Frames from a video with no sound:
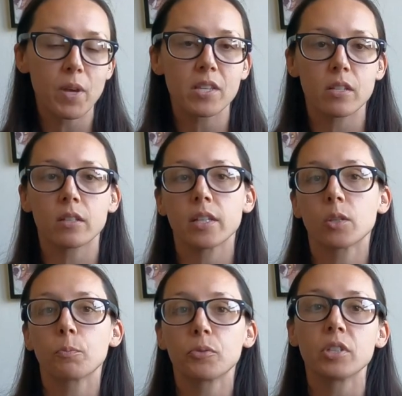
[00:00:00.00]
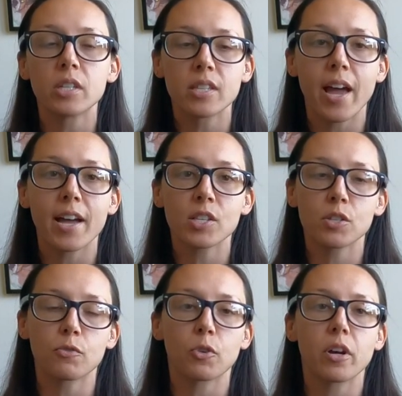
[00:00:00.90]
basically complete
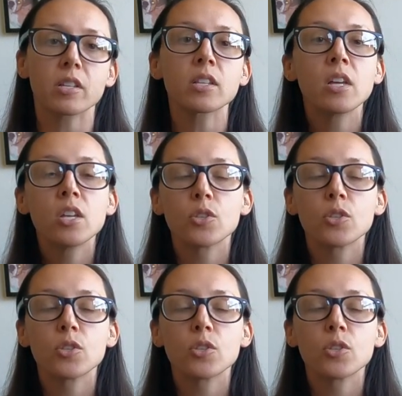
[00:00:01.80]
tasks for us.